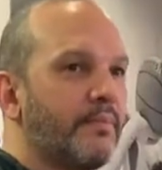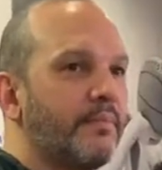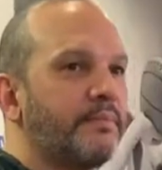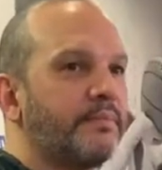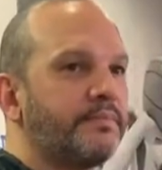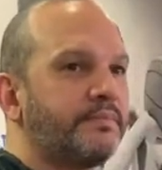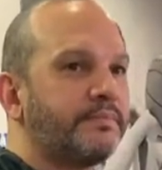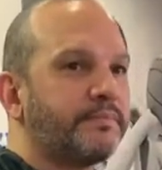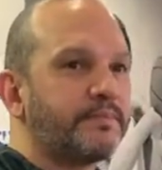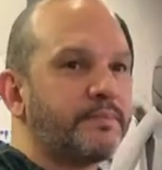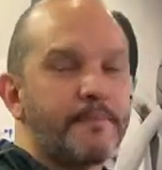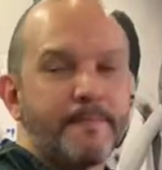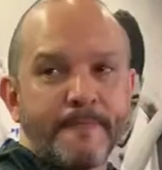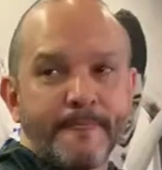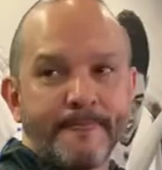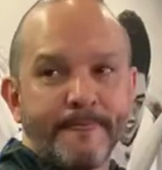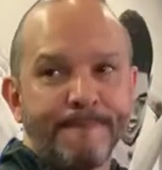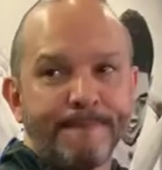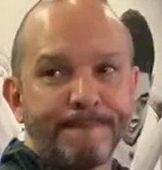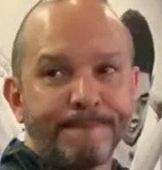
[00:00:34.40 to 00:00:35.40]
A couple of weeks
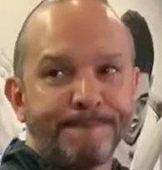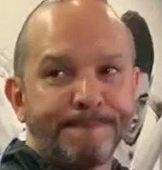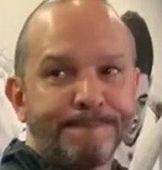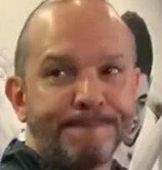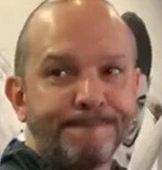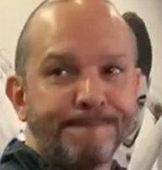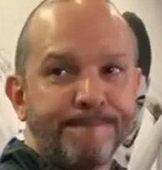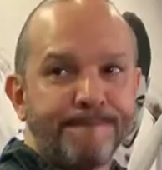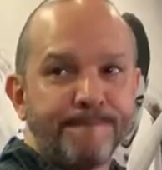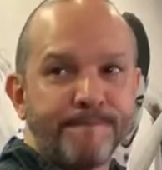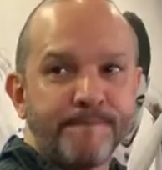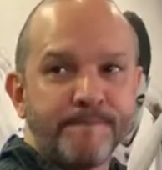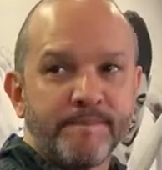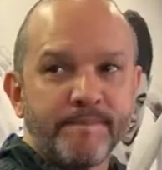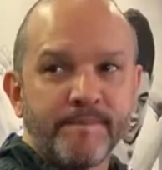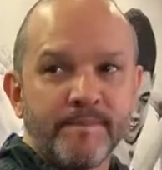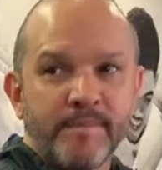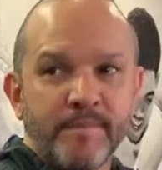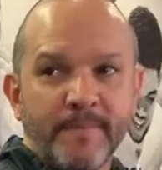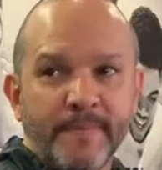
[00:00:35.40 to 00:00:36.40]
ago, I think, or
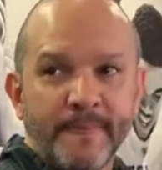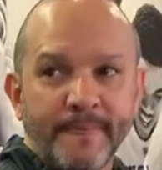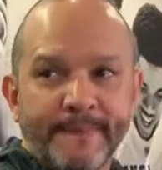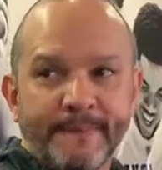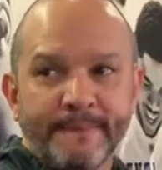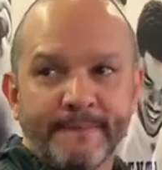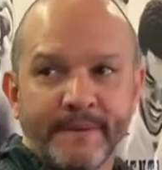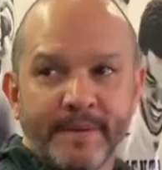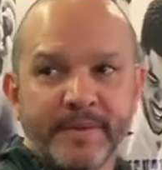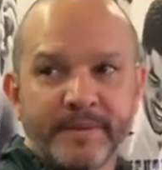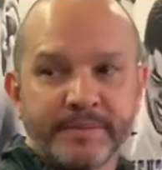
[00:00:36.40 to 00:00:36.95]
in the